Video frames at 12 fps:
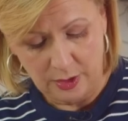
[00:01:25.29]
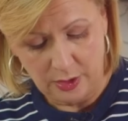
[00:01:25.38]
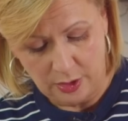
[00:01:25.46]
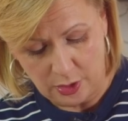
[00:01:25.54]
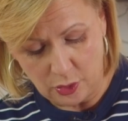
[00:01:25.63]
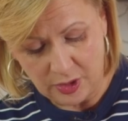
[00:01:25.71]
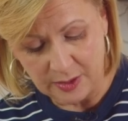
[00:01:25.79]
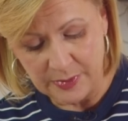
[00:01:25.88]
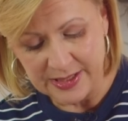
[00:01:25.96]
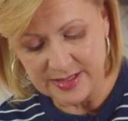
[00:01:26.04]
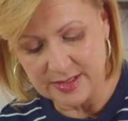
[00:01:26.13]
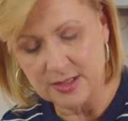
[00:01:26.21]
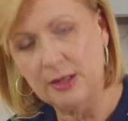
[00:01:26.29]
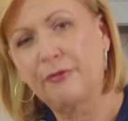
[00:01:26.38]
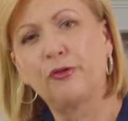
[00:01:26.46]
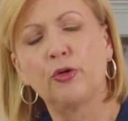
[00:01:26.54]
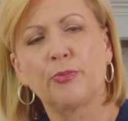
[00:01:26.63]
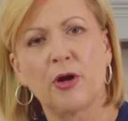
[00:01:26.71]
you could mix this in a
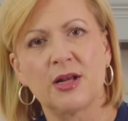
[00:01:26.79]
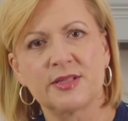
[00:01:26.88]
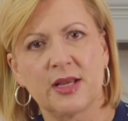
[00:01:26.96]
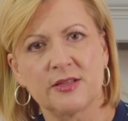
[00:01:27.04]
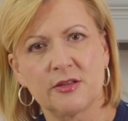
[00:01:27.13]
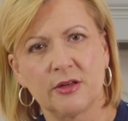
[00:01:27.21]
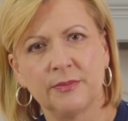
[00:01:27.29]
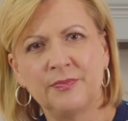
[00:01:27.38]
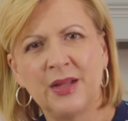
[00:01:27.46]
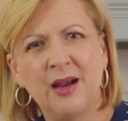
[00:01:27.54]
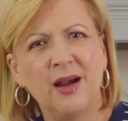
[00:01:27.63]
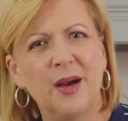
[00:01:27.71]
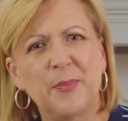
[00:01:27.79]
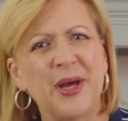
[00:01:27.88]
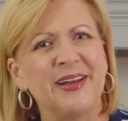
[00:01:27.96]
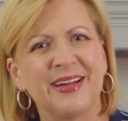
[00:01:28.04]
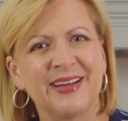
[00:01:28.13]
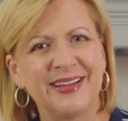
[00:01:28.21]
food processor,
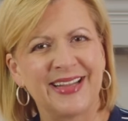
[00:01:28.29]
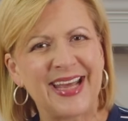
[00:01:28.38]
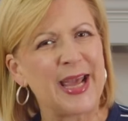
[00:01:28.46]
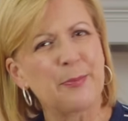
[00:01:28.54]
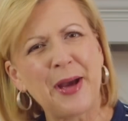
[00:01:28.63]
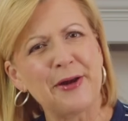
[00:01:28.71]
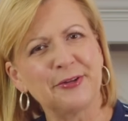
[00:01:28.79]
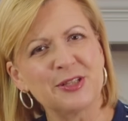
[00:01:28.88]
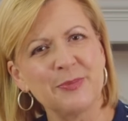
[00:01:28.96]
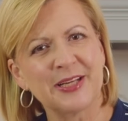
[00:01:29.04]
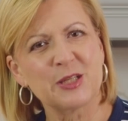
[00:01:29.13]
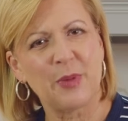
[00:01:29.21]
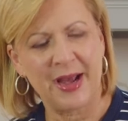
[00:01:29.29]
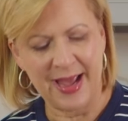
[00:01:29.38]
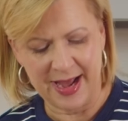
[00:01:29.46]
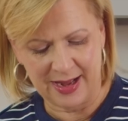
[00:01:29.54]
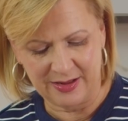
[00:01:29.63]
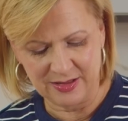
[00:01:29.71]
but the cake batter is mixed by
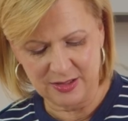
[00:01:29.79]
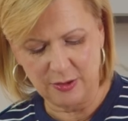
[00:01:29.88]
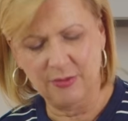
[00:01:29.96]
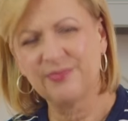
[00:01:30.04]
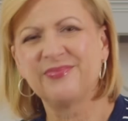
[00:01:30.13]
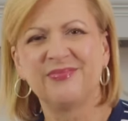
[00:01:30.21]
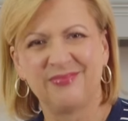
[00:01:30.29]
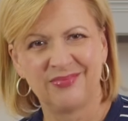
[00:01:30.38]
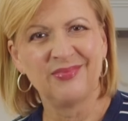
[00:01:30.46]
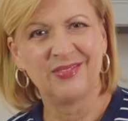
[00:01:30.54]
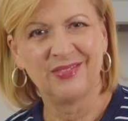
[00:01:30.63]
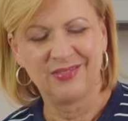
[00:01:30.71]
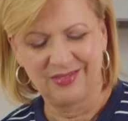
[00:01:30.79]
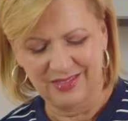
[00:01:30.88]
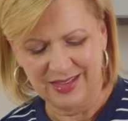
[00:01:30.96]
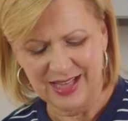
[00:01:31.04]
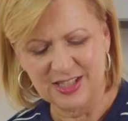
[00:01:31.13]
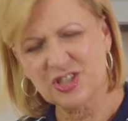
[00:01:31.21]
hand, so
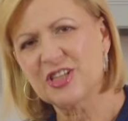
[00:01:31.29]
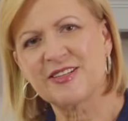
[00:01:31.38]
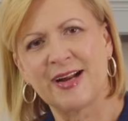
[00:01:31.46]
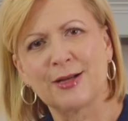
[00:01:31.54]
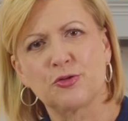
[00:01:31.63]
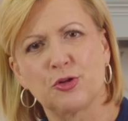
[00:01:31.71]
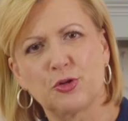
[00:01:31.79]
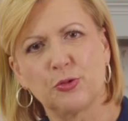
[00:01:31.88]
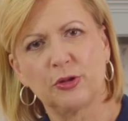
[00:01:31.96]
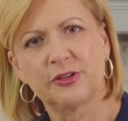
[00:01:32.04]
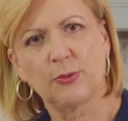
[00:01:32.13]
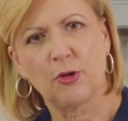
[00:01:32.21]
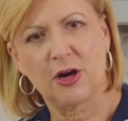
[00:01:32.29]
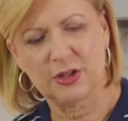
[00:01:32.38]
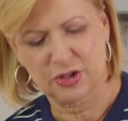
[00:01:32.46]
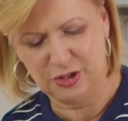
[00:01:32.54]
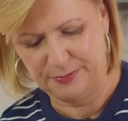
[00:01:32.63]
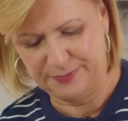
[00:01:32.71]
that's just an extra tool to wash.